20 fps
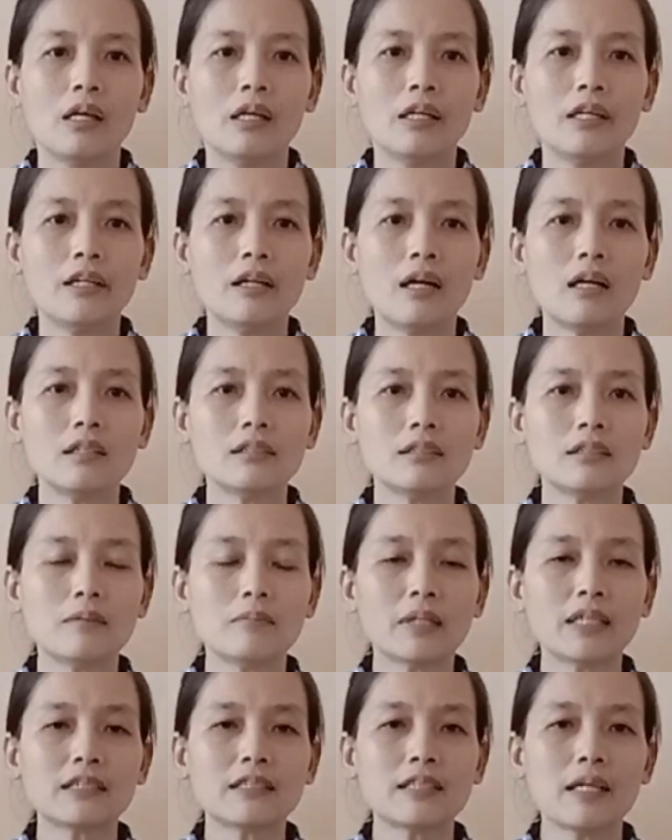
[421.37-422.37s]
Here are
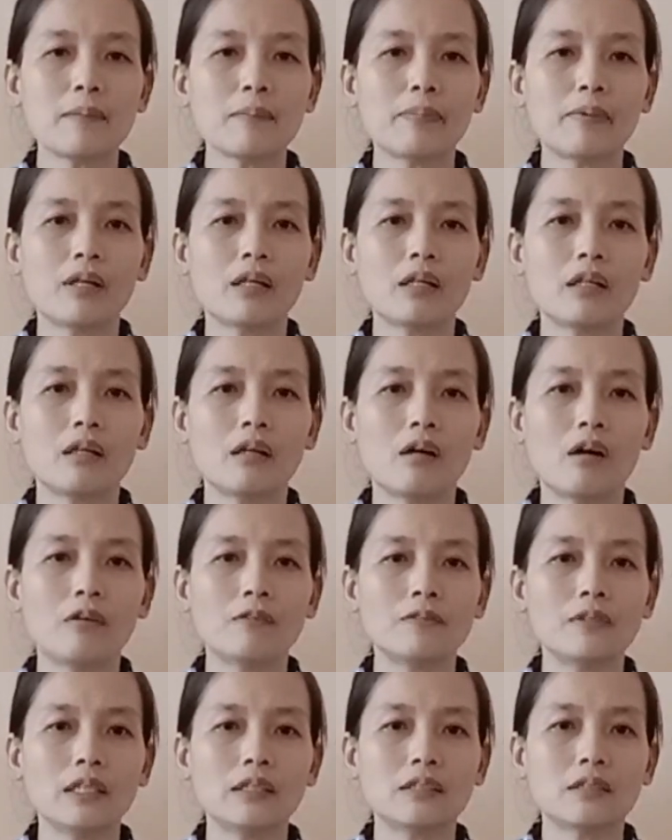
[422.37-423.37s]
some examples
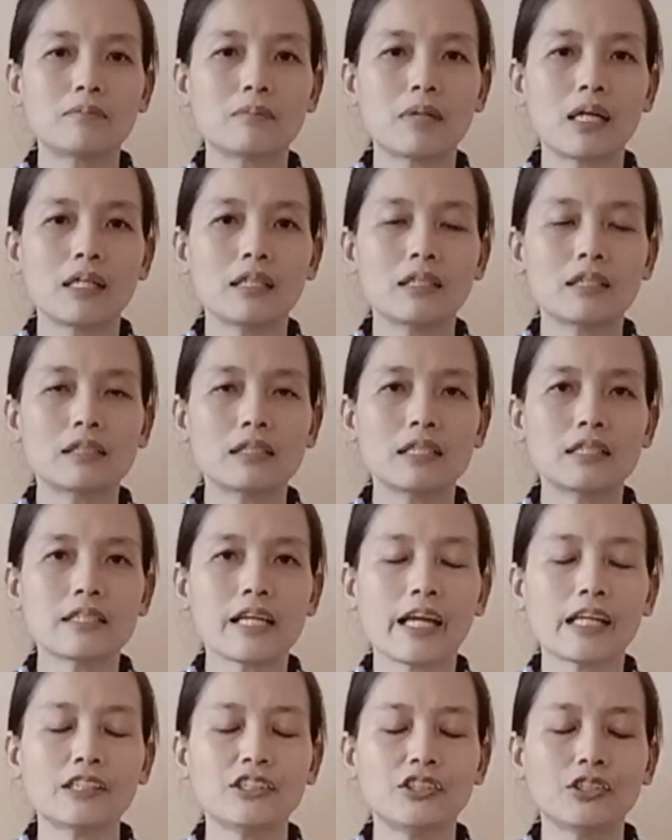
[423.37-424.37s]
of determiner in
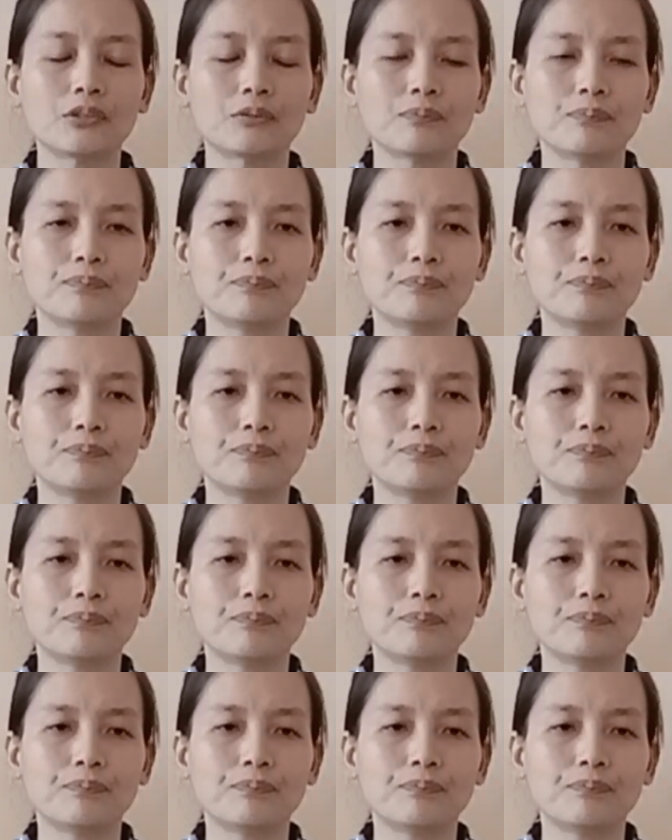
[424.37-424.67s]
action.